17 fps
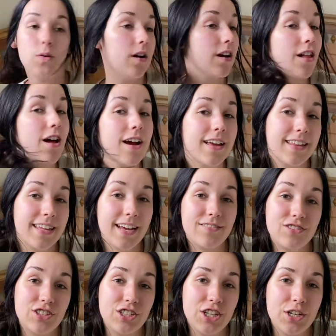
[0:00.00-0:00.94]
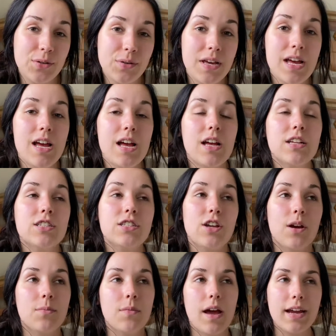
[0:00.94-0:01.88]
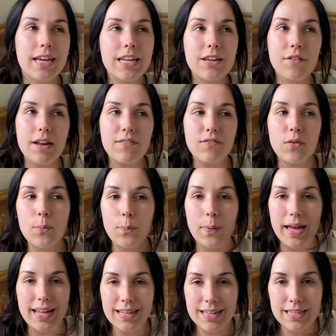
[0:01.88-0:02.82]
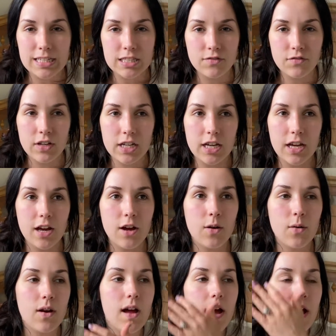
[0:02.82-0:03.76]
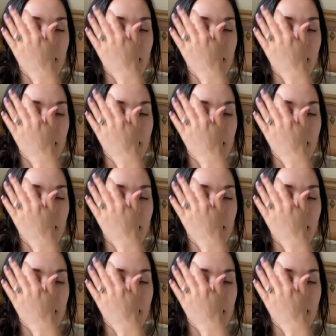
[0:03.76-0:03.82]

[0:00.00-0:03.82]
o'clock in the afternoon. So I'm not getting ready for bed in this video.